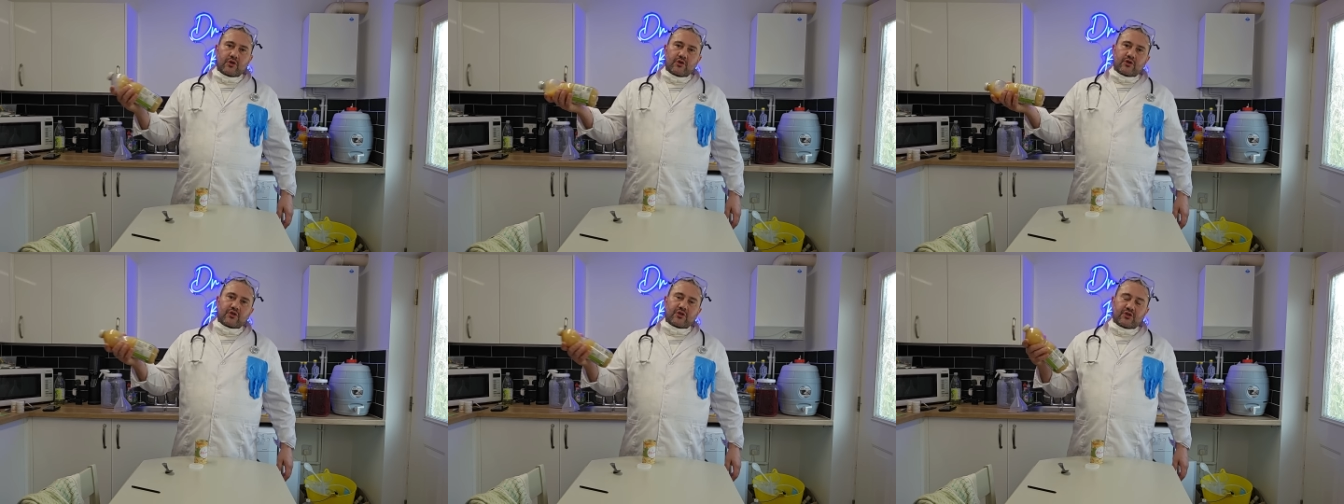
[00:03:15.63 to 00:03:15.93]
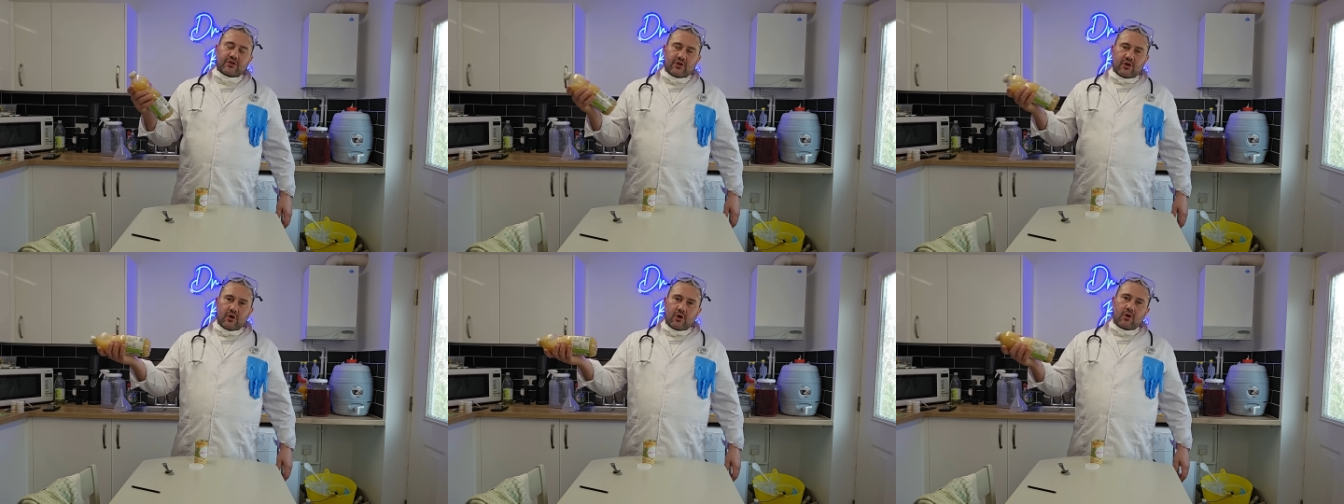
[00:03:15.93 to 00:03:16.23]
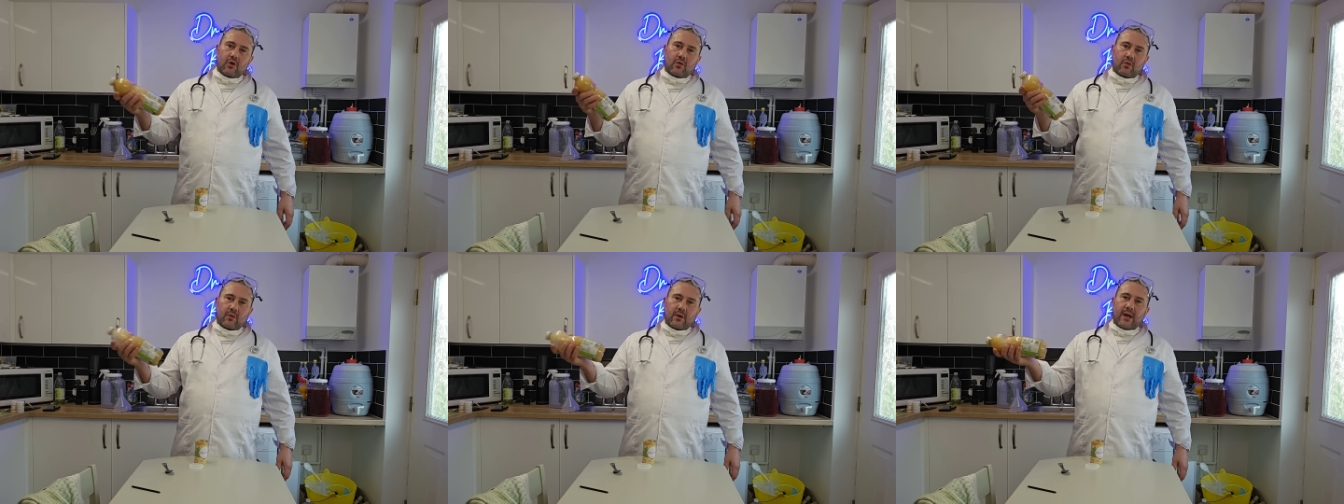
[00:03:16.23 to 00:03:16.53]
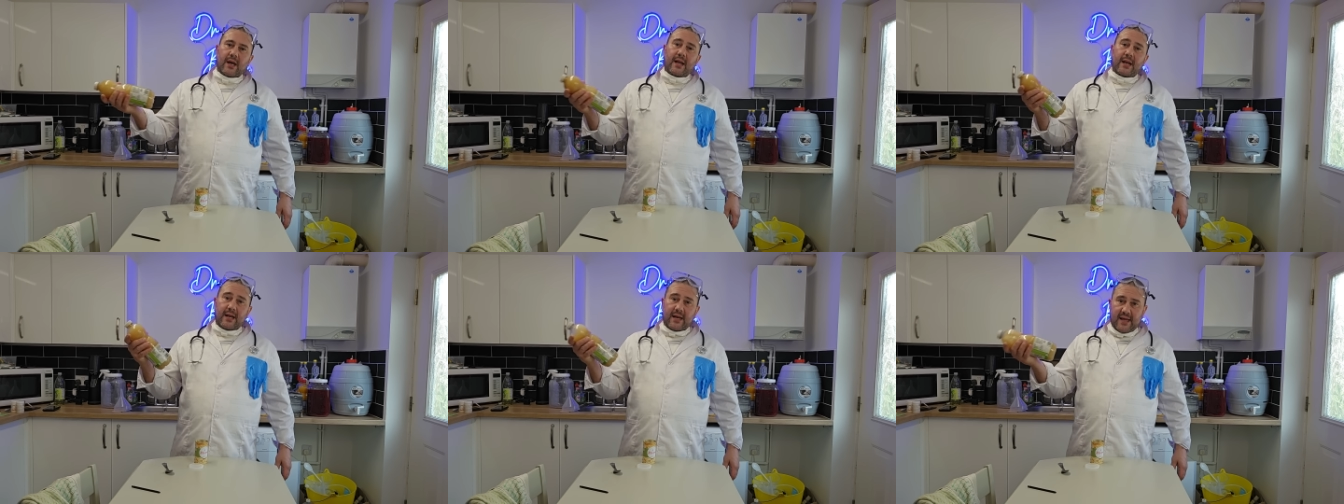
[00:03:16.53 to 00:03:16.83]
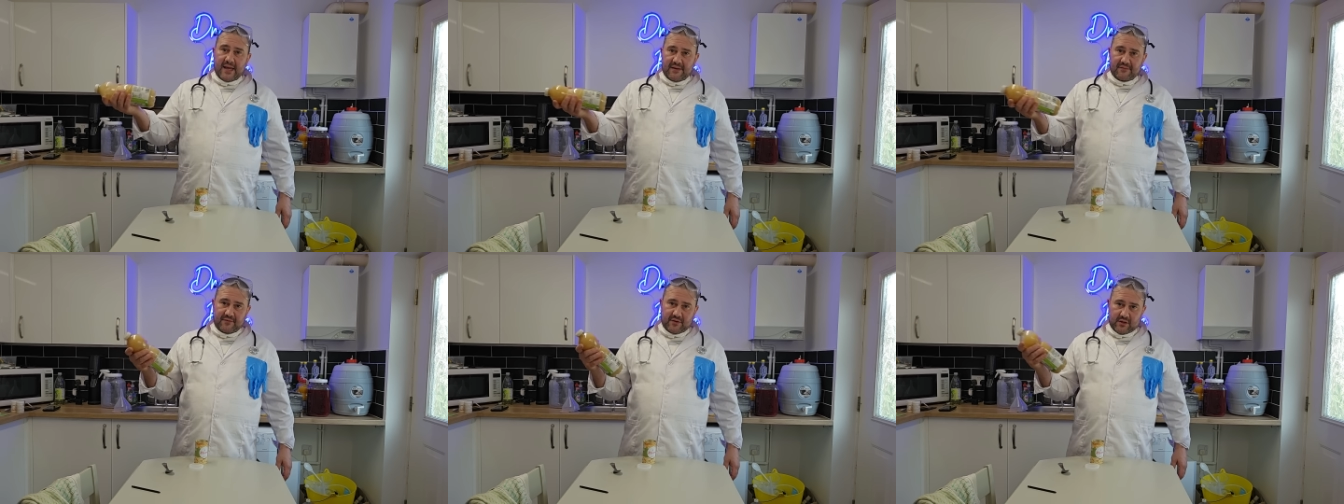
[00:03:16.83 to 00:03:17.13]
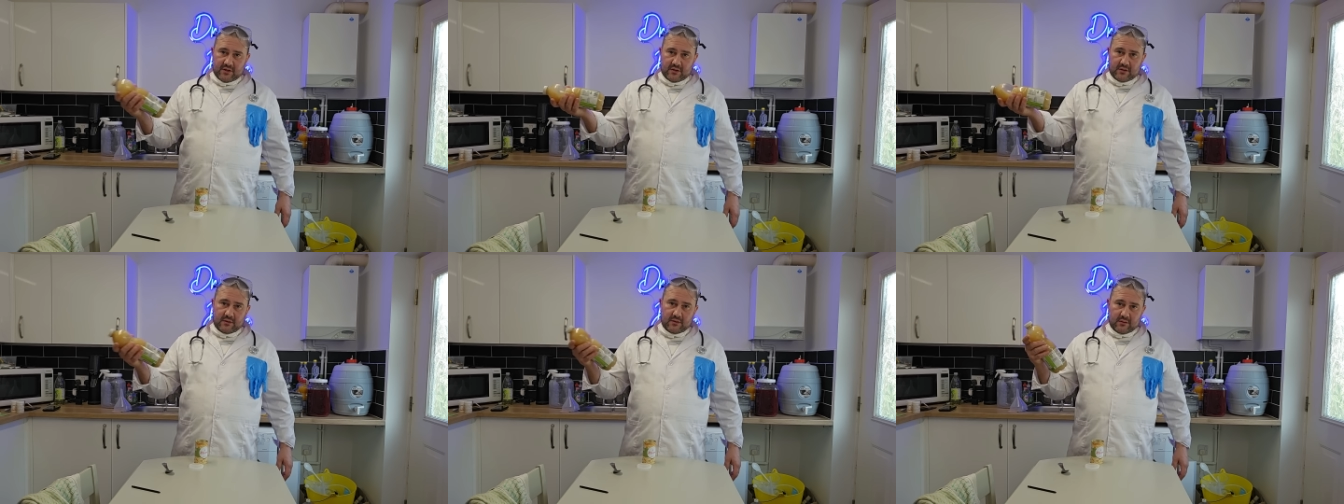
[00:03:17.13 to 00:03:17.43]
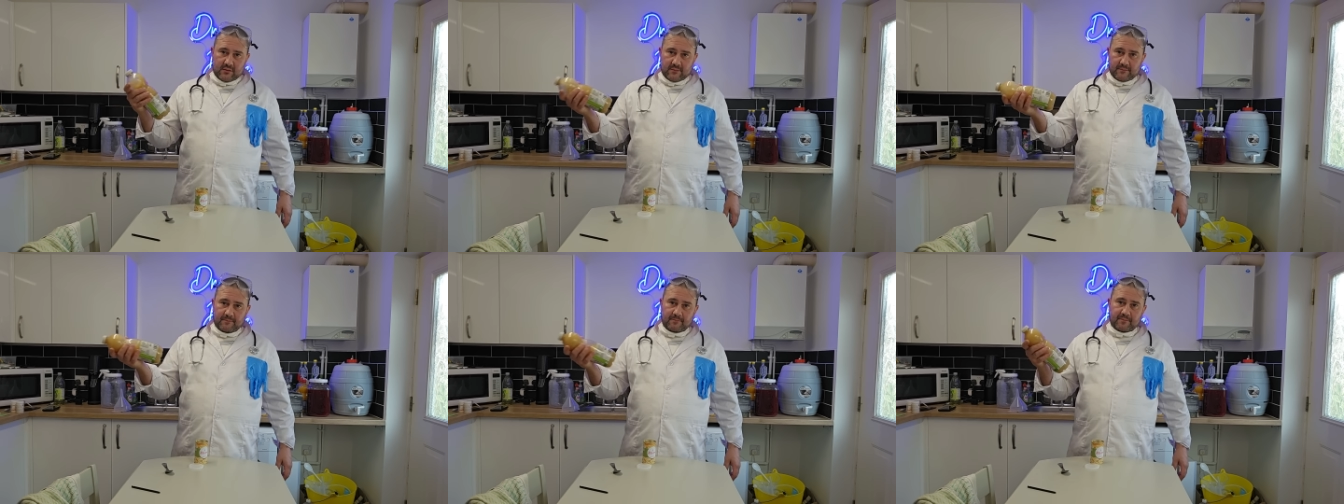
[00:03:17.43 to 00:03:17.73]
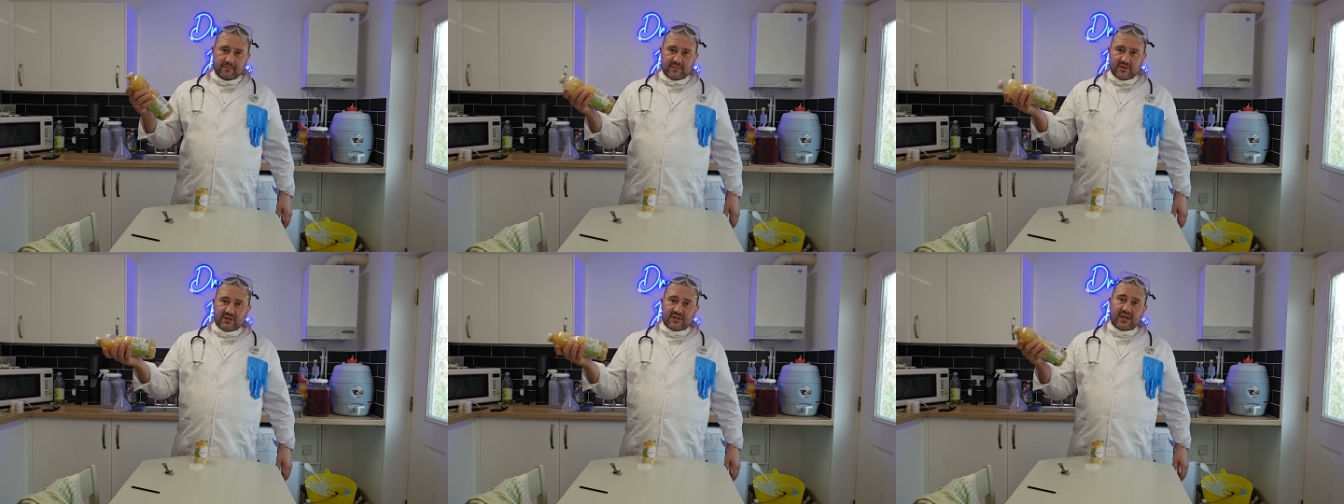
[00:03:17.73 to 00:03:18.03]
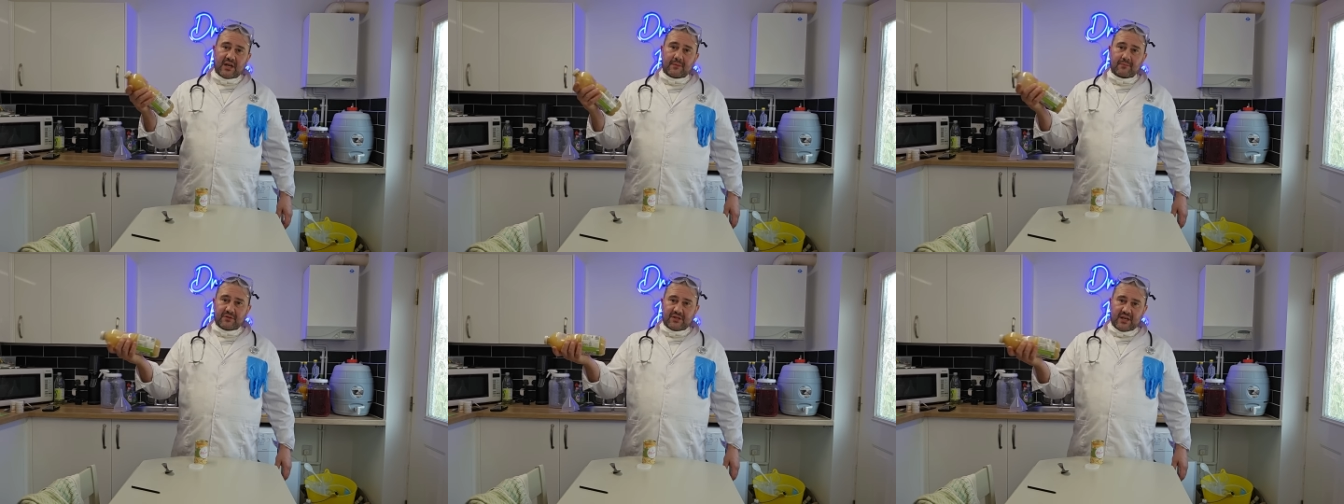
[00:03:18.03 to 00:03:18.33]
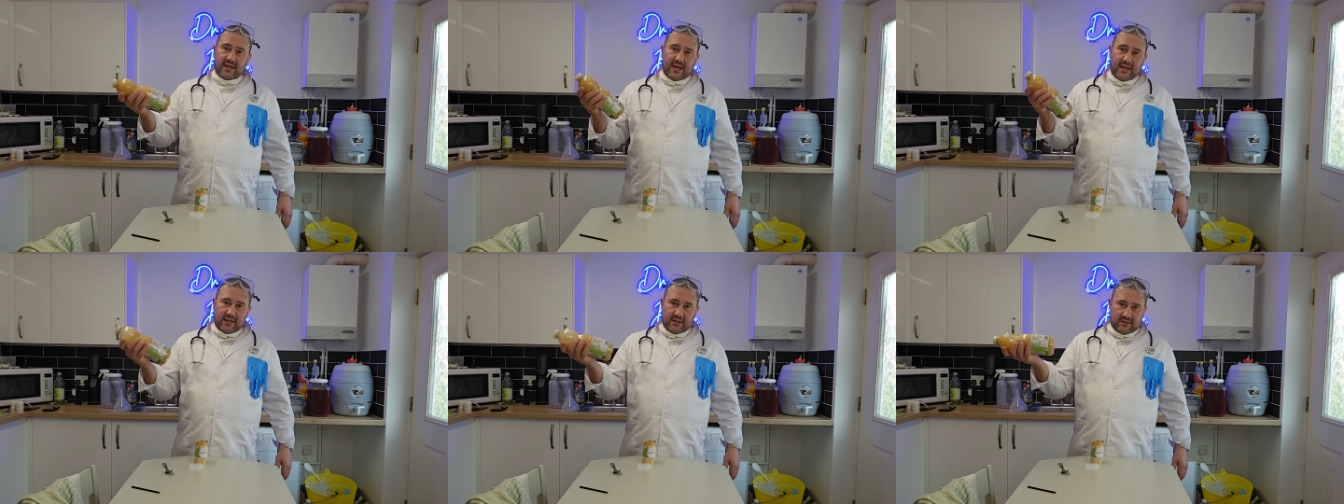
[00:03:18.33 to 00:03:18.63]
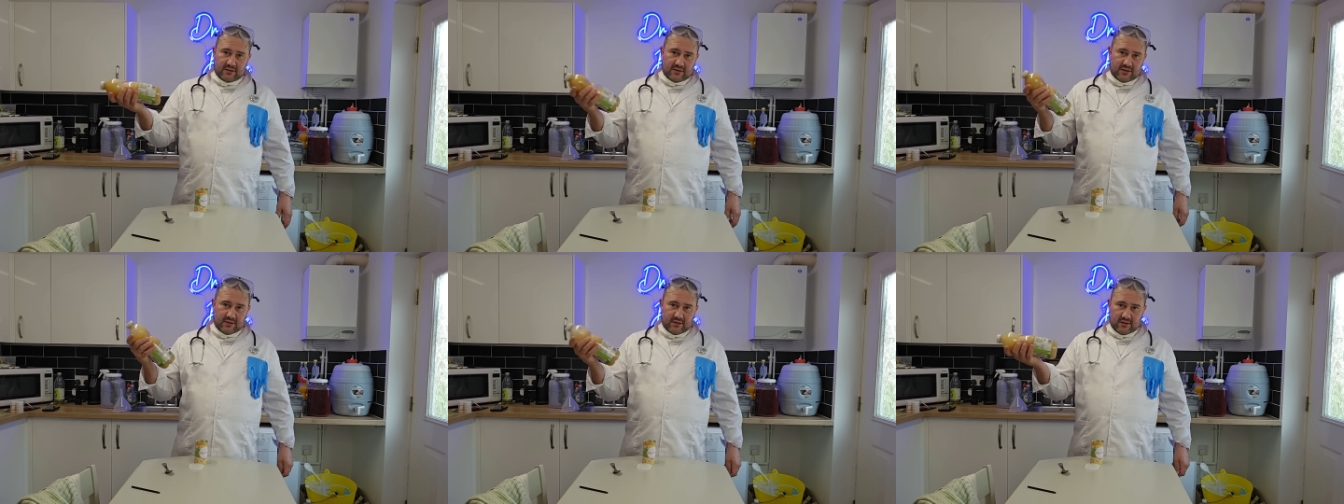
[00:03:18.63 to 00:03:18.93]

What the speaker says: So 11 times 8